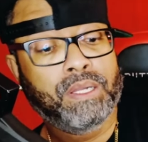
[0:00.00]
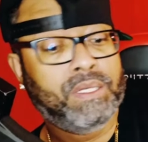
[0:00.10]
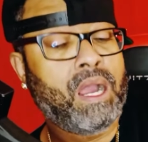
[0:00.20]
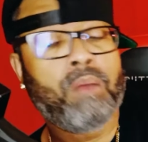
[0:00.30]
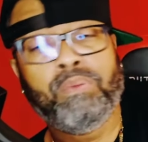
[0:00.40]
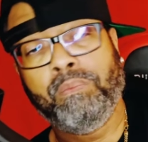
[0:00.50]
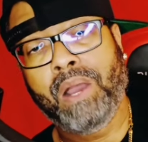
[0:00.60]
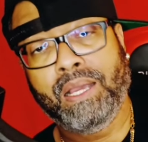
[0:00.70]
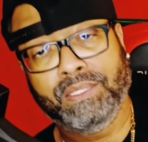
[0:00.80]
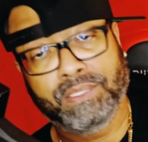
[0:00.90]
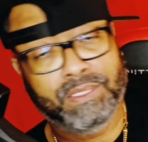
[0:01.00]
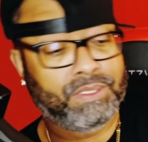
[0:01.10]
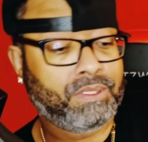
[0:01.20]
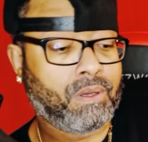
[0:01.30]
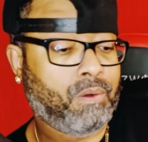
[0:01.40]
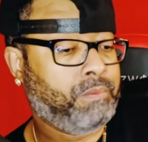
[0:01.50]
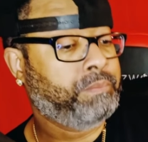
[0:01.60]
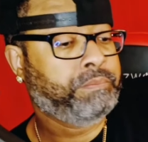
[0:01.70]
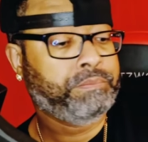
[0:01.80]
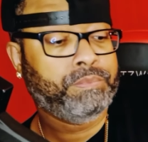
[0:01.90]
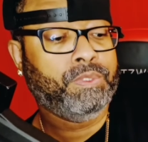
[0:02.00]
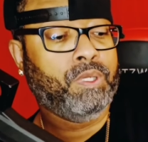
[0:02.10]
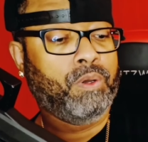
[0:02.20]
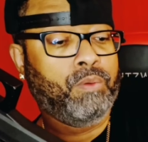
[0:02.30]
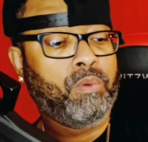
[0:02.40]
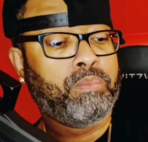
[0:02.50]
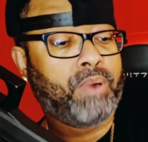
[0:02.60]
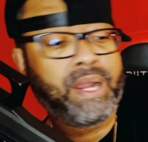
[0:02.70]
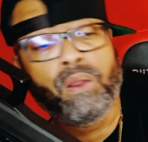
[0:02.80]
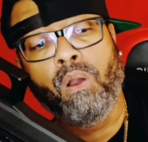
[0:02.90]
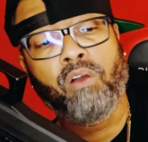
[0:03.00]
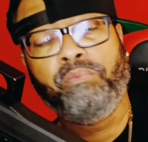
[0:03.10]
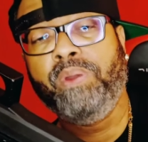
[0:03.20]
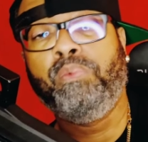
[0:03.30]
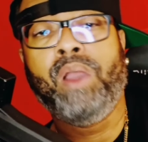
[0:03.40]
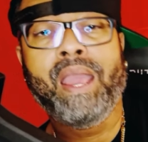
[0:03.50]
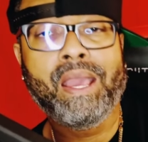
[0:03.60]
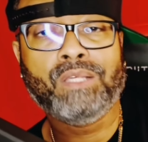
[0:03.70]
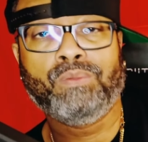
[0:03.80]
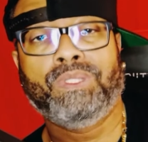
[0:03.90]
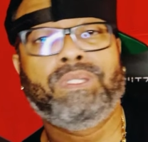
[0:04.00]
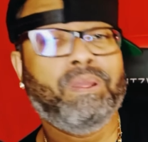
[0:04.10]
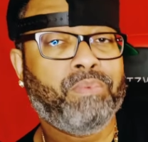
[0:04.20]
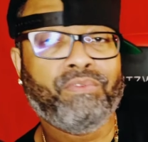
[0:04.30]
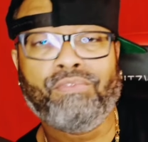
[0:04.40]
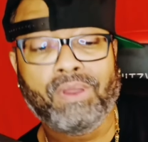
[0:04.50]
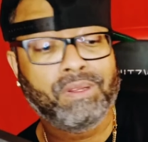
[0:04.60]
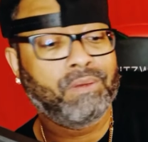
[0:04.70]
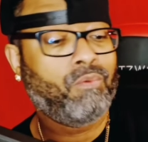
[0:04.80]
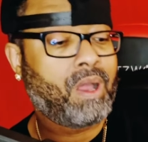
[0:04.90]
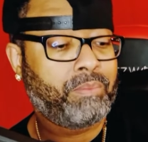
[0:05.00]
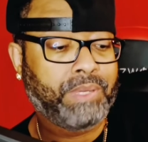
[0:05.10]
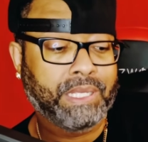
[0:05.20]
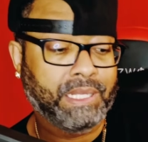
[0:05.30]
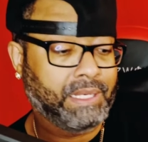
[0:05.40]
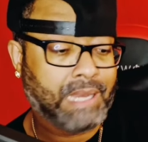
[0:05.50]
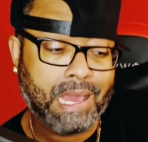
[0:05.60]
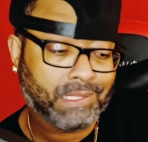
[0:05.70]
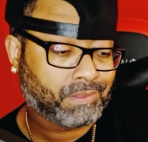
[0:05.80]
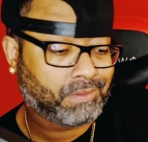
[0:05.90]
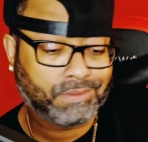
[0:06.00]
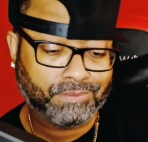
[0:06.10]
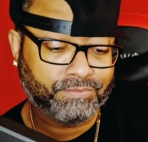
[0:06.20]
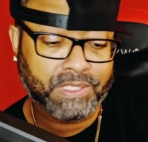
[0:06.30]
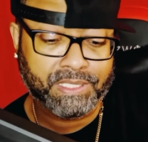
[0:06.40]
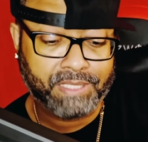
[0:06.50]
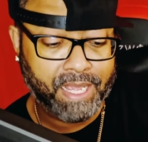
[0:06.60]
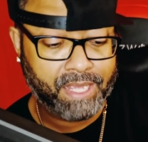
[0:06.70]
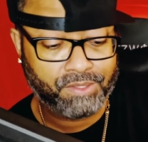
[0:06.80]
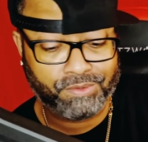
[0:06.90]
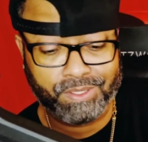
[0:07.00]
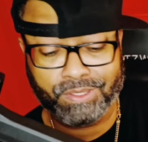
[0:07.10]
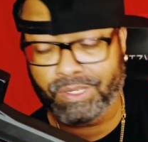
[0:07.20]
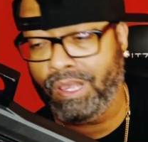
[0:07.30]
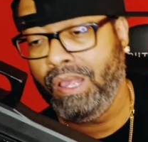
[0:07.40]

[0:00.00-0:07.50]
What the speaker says: compromising it. So, it will break off, people's hands would slip in front of the weapon, and that's really dangerous.